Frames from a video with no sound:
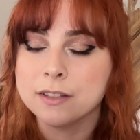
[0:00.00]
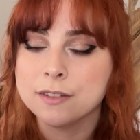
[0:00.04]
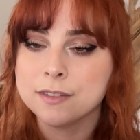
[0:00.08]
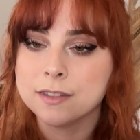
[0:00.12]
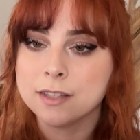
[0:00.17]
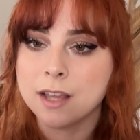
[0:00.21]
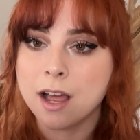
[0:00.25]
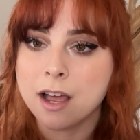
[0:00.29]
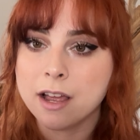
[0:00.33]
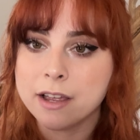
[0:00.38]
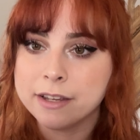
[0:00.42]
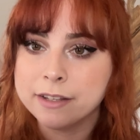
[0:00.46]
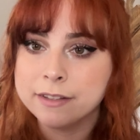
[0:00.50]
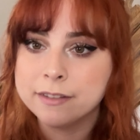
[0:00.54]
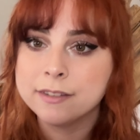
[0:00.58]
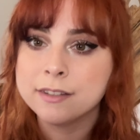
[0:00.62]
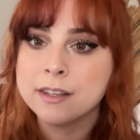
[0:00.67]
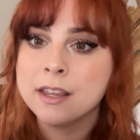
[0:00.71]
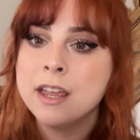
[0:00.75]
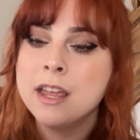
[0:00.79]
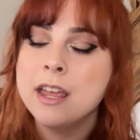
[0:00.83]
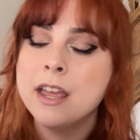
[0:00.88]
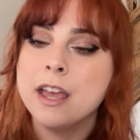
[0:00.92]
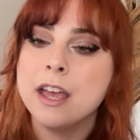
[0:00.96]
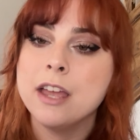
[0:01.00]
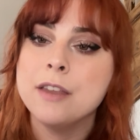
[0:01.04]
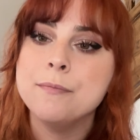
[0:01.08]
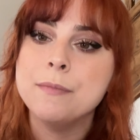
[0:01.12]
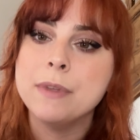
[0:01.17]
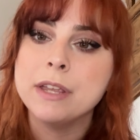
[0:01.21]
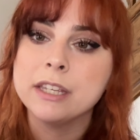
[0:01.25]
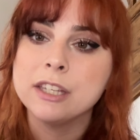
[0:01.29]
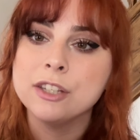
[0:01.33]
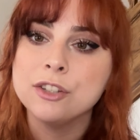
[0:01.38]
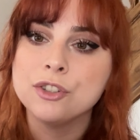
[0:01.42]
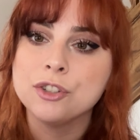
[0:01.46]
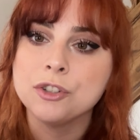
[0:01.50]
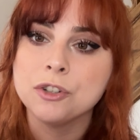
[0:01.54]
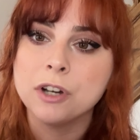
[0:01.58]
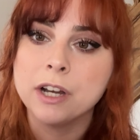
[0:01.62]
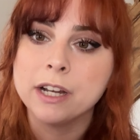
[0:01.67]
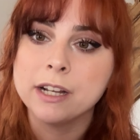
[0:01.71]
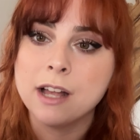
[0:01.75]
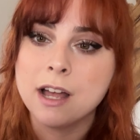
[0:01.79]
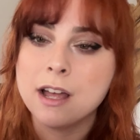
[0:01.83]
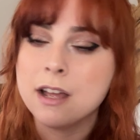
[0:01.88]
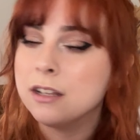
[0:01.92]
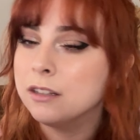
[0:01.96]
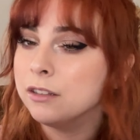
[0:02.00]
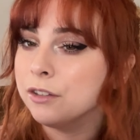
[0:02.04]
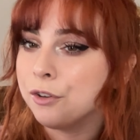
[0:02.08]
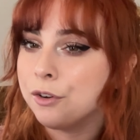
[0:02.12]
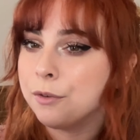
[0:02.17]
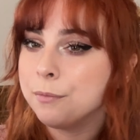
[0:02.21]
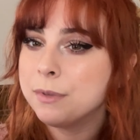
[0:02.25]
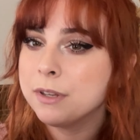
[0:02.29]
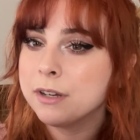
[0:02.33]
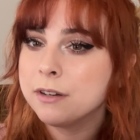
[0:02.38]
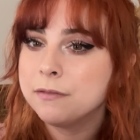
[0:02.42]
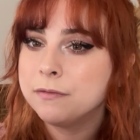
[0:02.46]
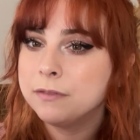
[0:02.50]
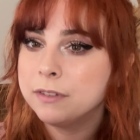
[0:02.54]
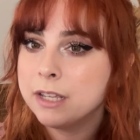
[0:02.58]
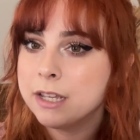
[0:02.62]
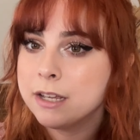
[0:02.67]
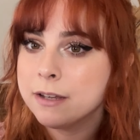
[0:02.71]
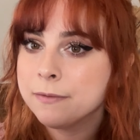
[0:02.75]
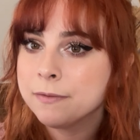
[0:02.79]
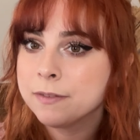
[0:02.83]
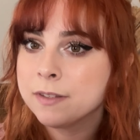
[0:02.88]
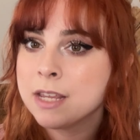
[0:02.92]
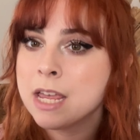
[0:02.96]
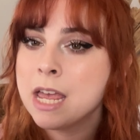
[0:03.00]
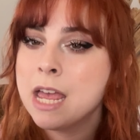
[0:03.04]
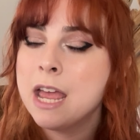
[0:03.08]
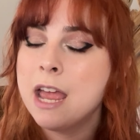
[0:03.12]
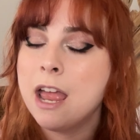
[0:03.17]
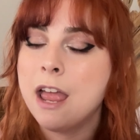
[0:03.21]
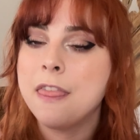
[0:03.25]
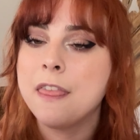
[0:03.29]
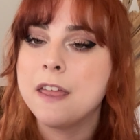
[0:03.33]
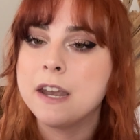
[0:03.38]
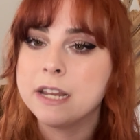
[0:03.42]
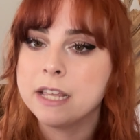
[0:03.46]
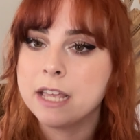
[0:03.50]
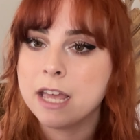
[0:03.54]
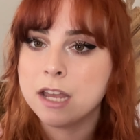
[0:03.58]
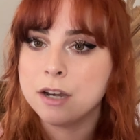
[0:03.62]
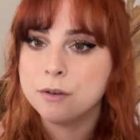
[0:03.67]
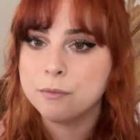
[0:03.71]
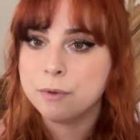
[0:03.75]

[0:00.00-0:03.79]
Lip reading: sides and making sure I got a little bit of lift, and then again,